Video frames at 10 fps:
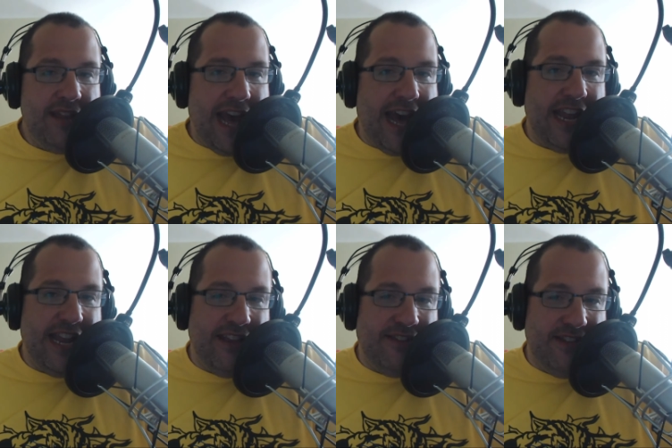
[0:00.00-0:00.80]
that
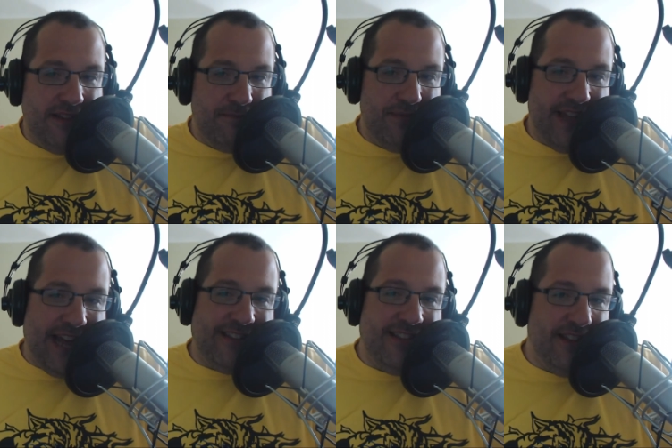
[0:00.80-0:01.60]
is the
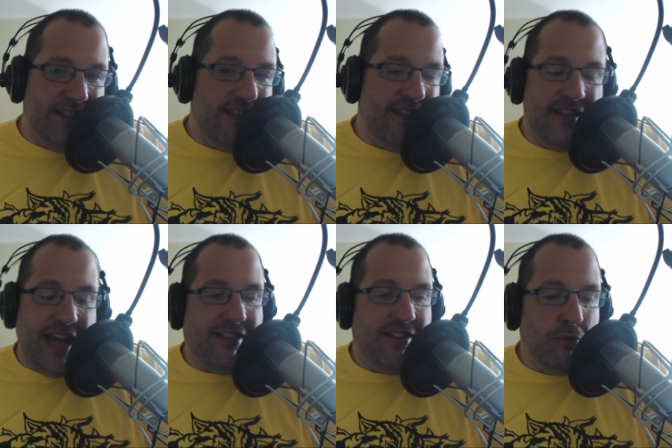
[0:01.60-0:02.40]
that's the
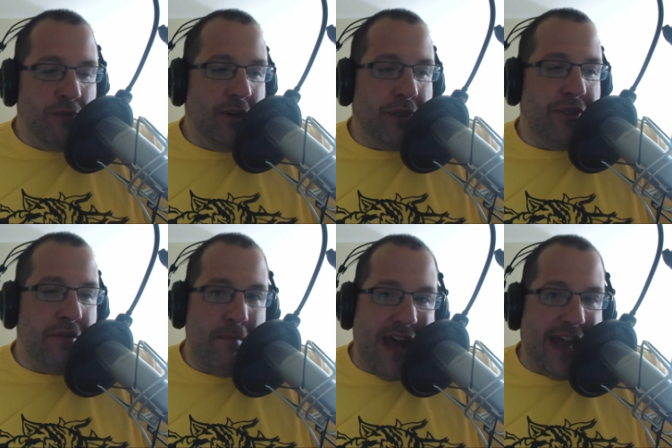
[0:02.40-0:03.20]
that's the real
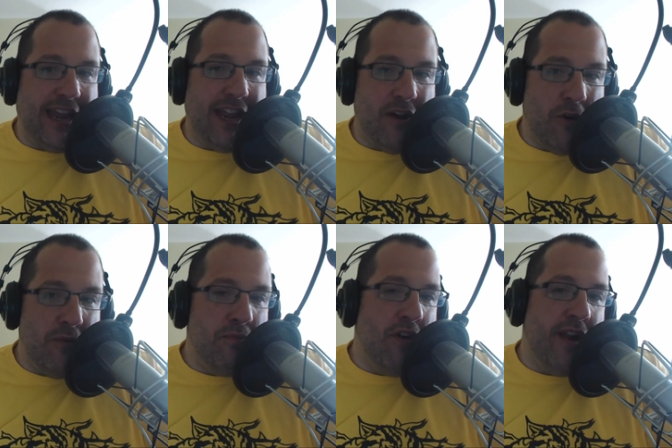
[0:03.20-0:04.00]
thematic
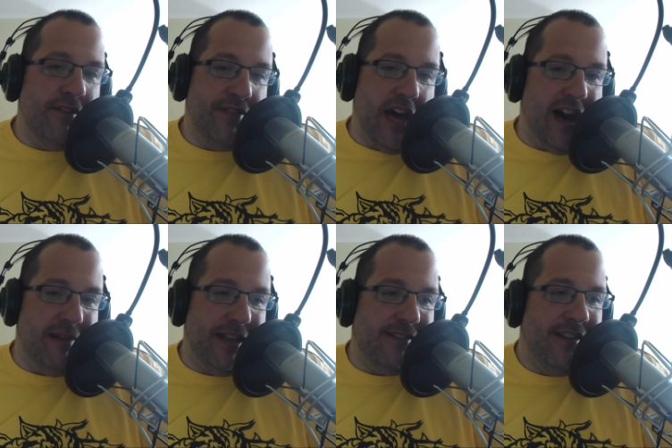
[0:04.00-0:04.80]
home run of the
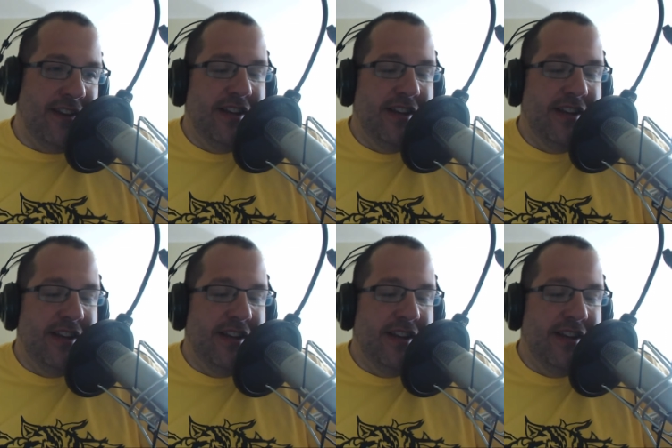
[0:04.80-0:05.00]
hobbits